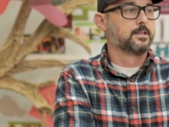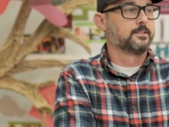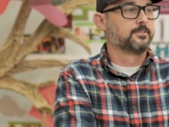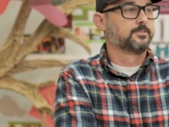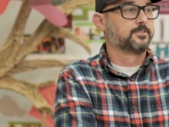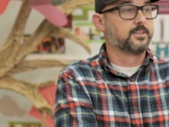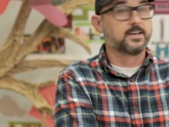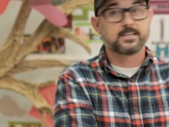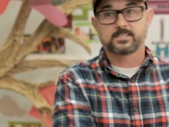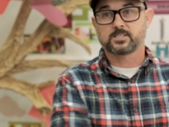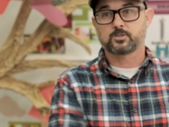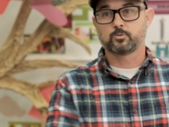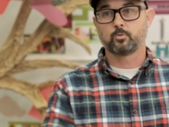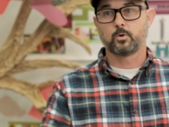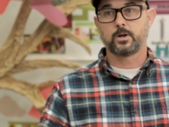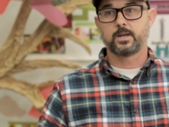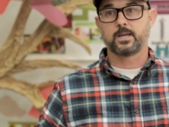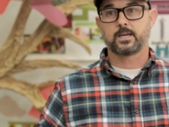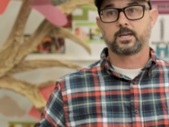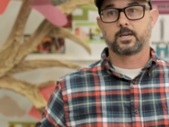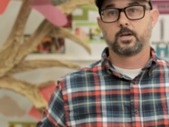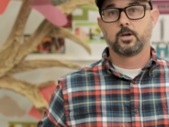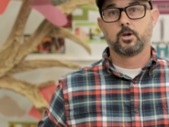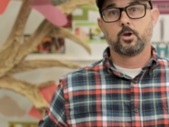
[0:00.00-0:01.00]
This
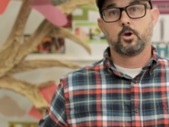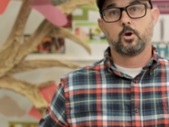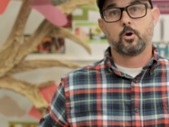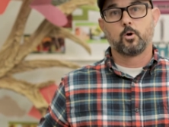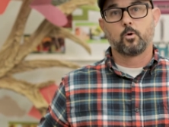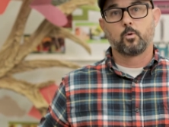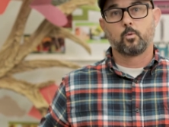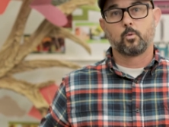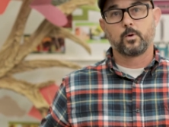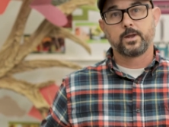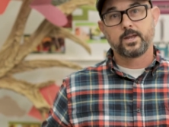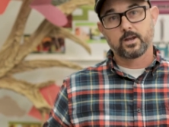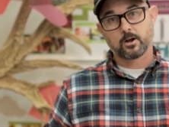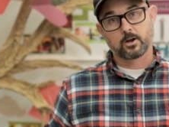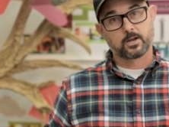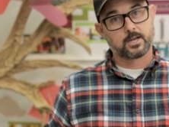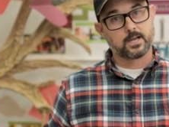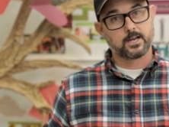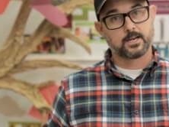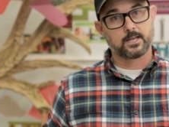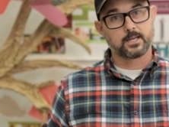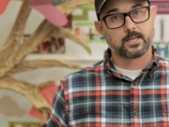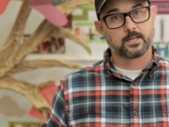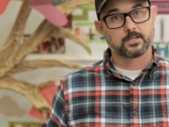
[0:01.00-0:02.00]
week, we are
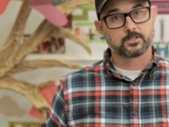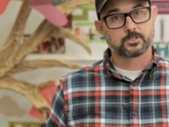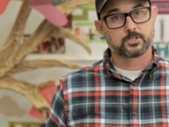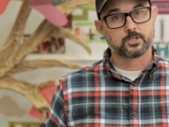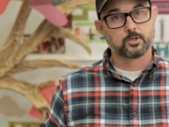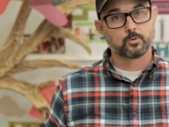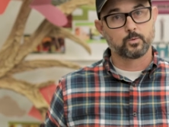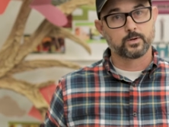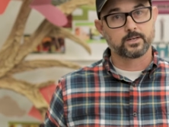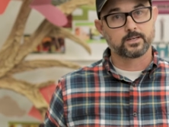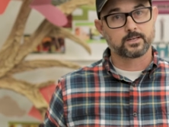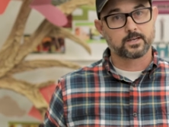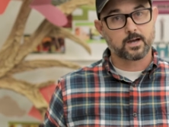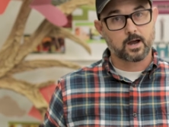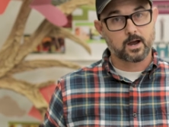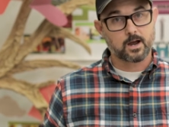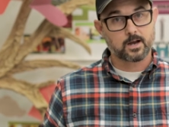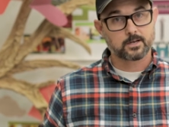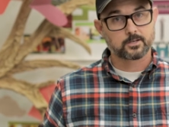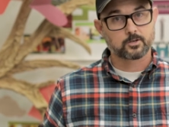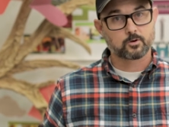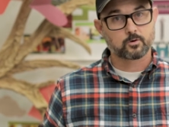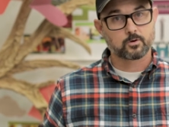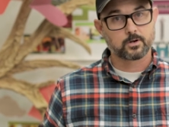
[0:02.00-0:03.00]
getting into when
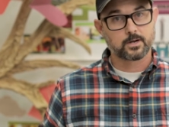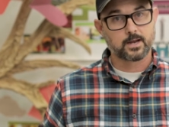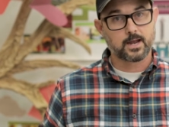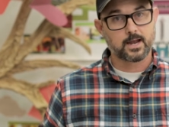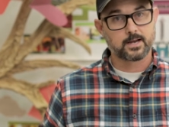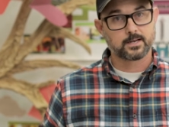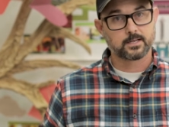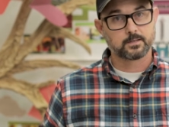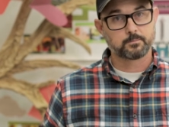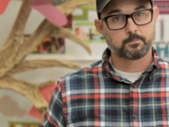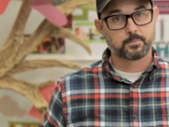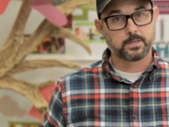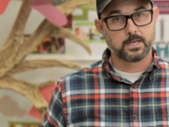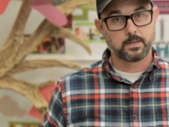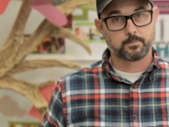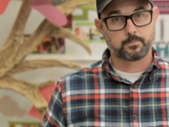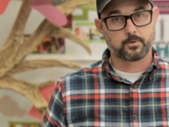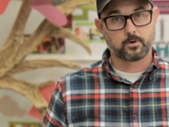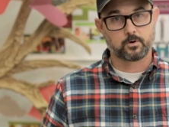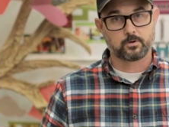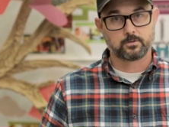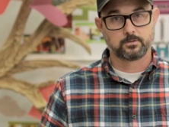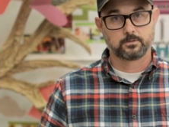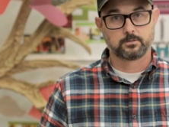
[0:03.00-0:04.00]
God created
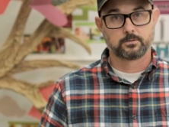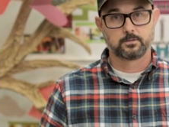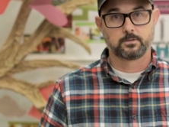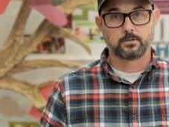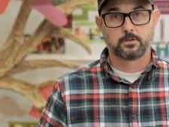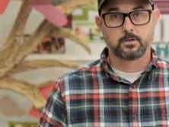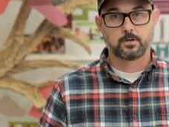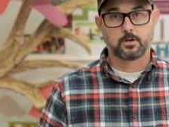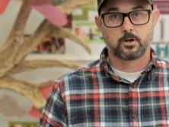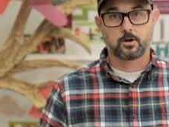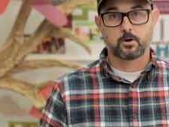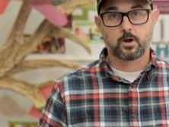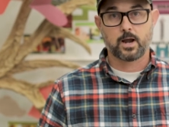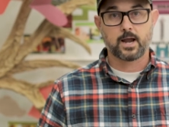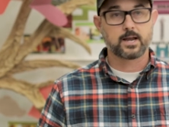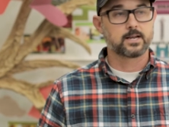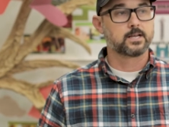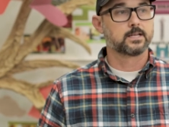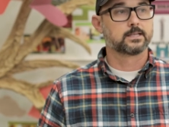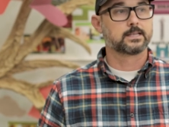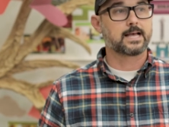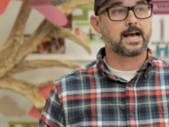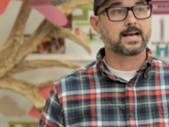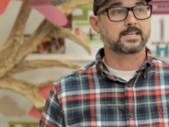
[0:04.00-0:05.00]
people. All
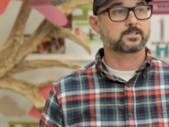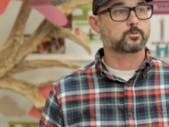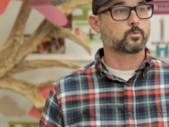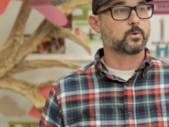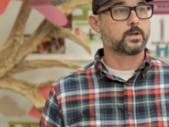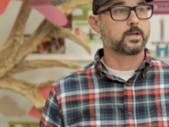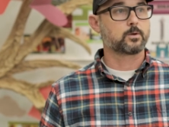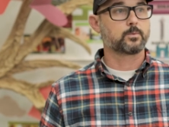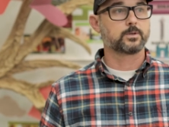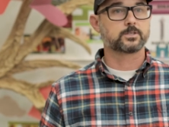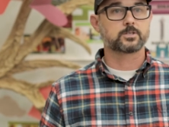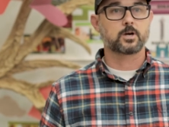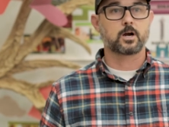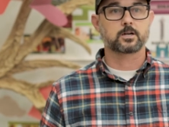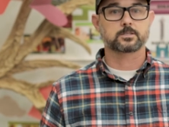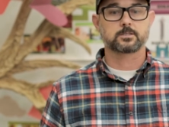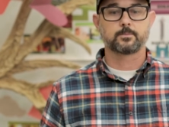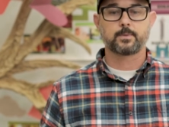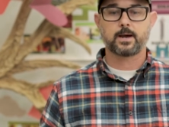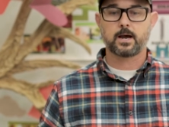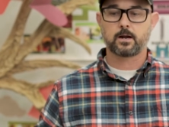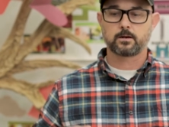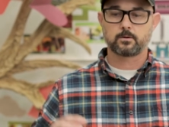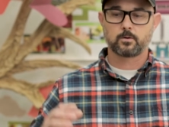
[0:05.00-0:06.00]
right, last week we talked
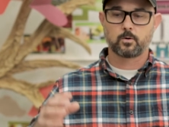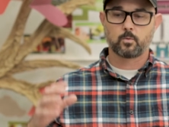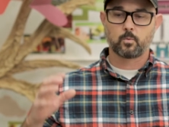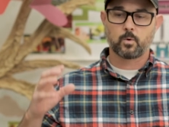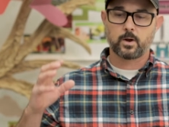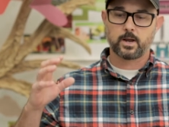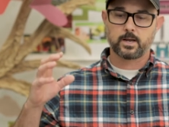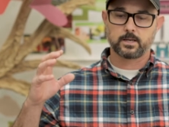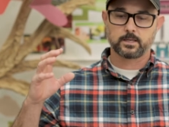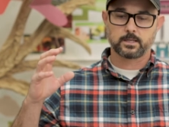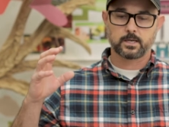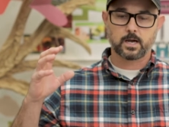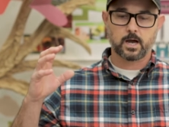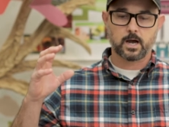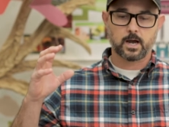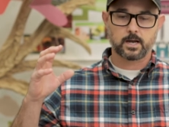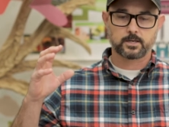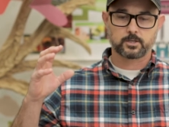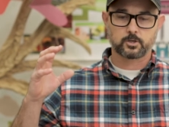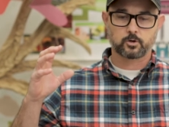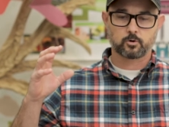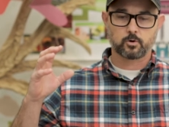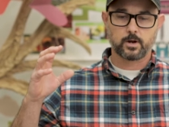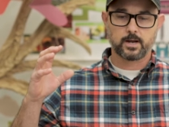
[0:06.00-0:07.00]
about when
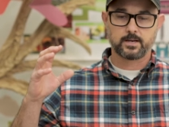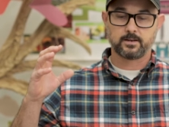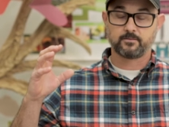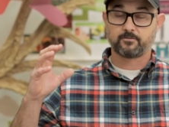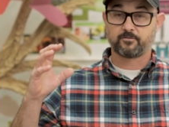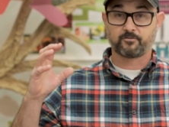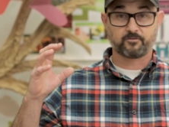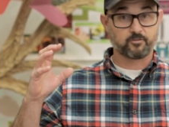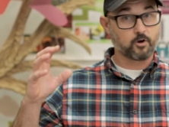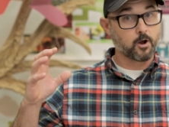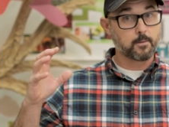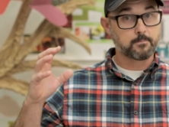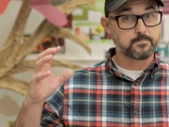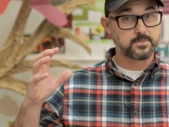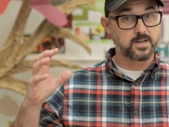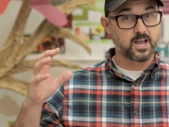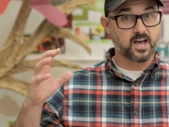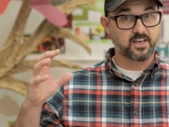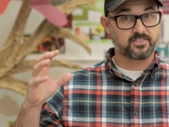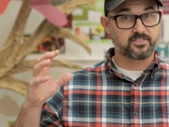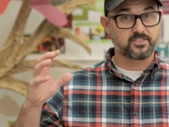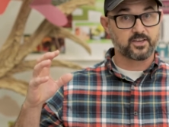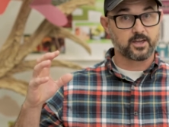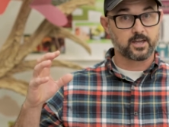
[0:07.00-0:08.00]
God created from
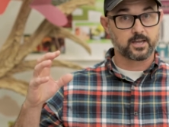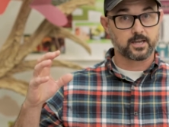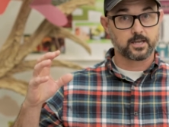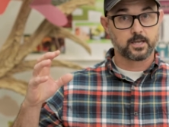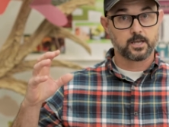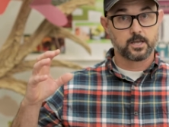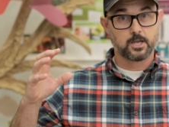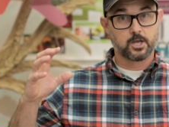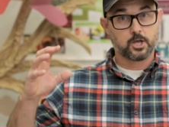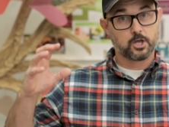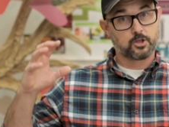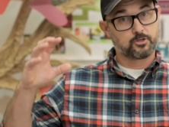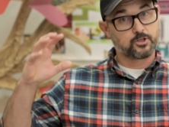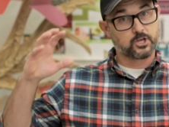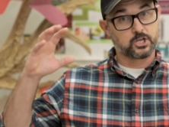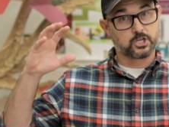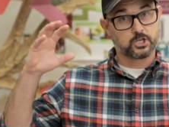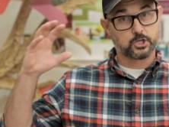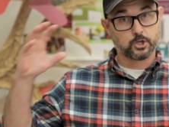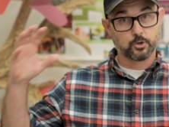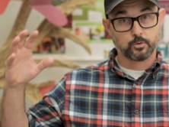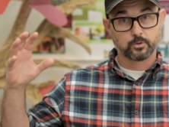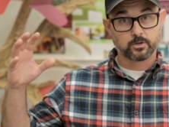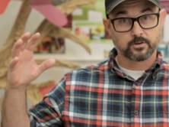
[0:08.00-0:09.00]
nothing the
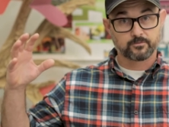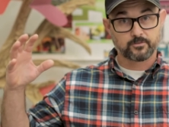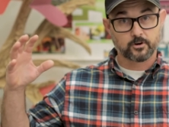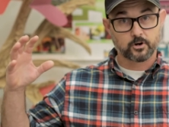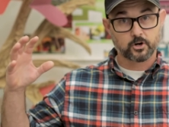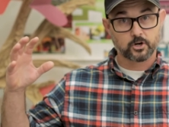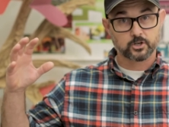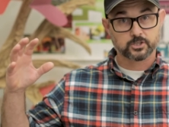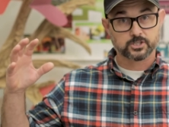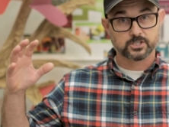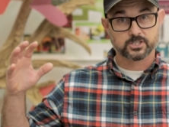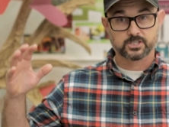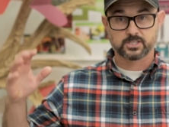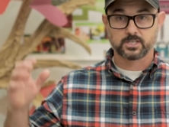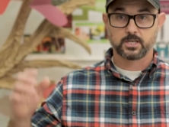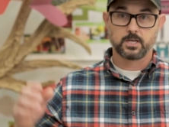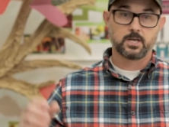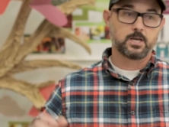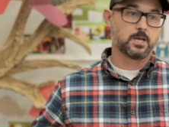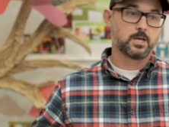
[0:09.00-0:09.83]
universe,